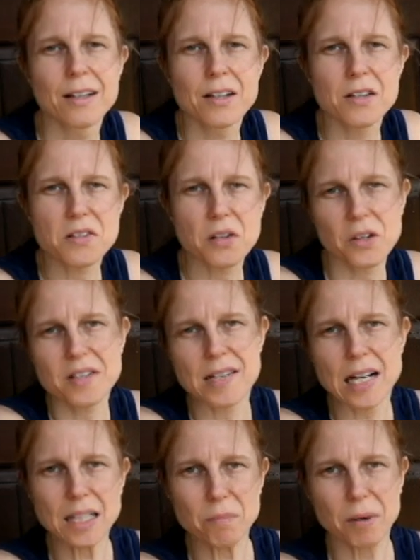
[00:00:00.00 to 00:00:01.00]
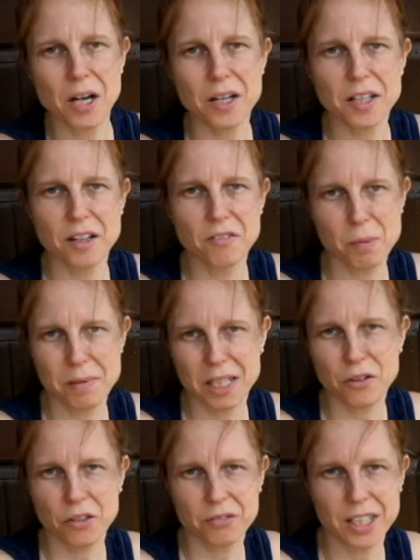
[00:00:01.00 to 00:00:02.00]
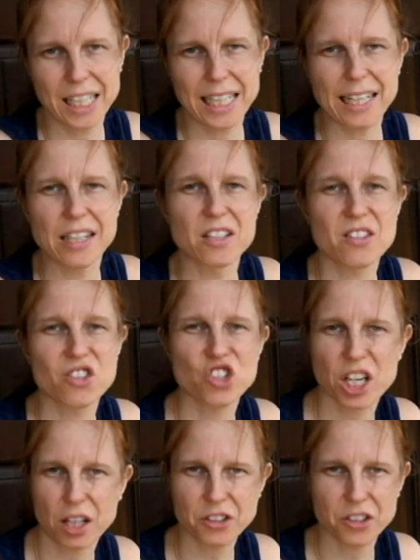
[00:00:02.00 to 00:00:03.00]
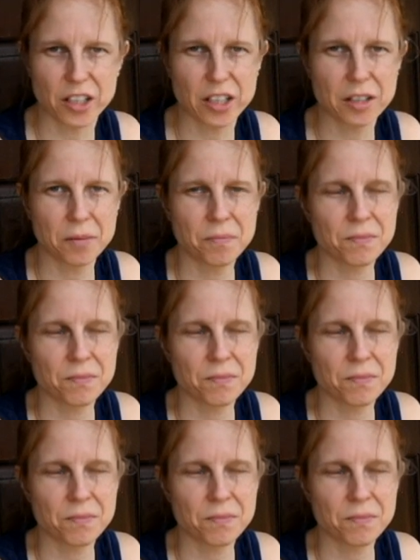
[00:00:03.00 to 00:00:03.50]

So the second part of the big three is shelter.